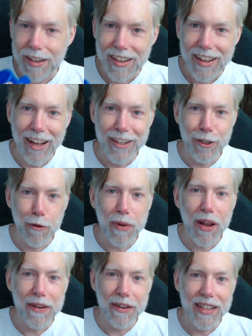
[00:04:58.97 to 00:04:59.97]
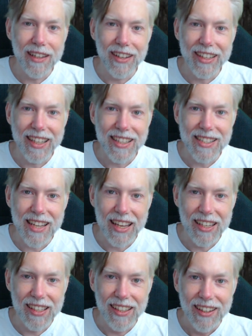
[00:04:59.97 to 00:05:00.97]
and you're not blowing on it like it's
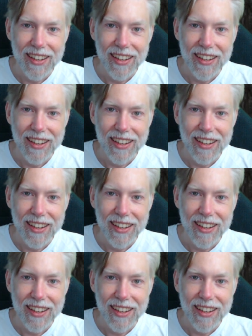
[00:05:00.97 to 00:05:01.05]
a